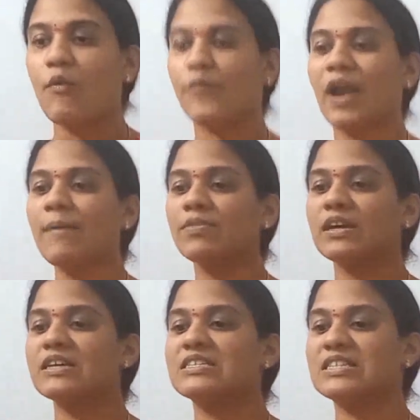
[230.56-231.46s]
from
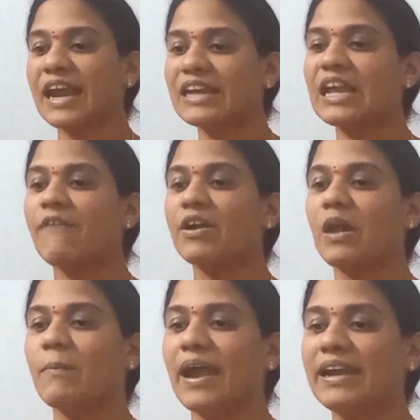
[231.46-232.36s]
the state
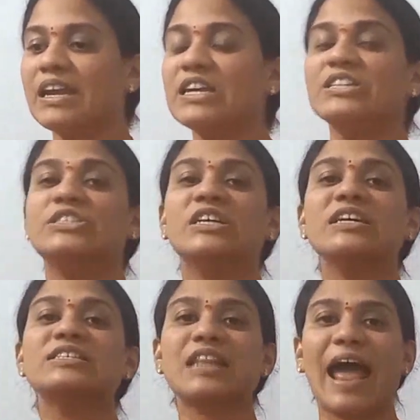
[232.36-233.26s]
government
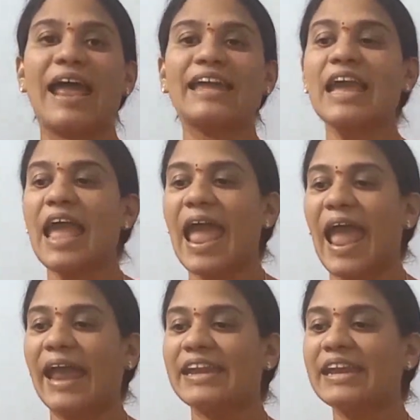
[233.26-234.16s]
just like
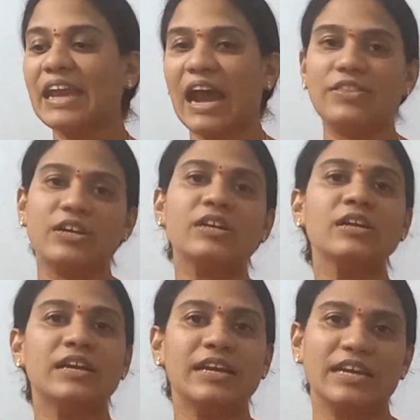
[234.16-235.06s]
any other
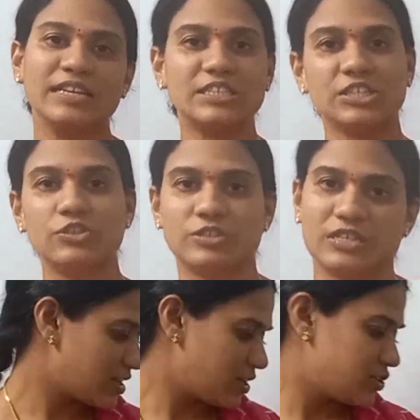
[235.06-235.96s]
institution.
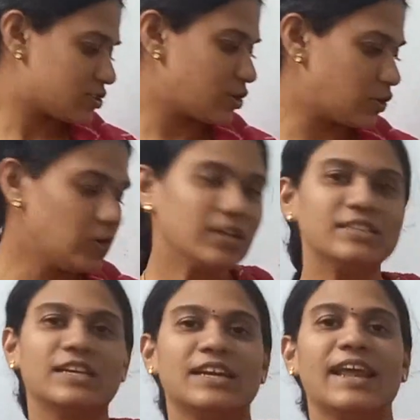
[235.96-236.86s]
So
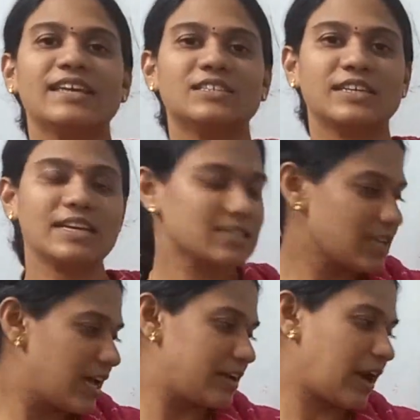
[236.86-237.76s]
the next is
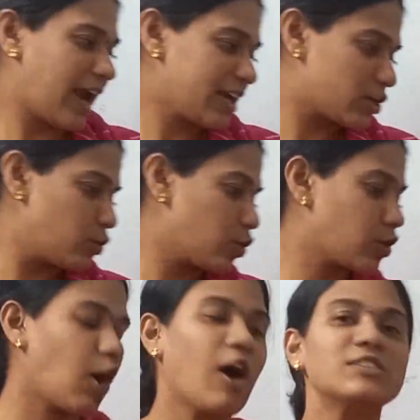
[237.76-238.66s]
right to
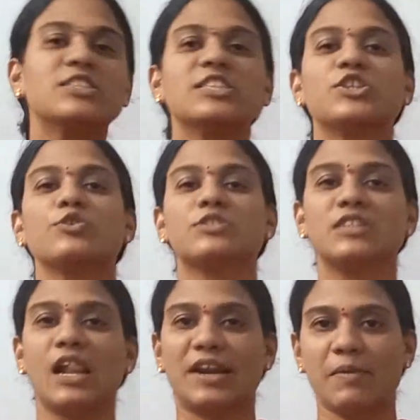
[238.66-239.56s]

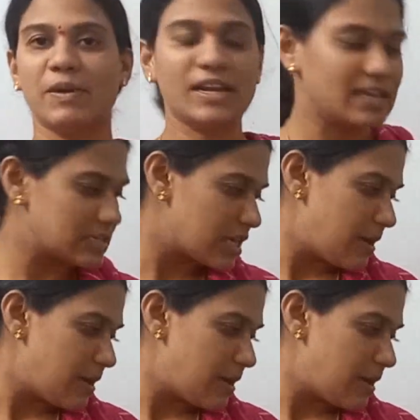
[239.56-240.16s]
constitutional remedies.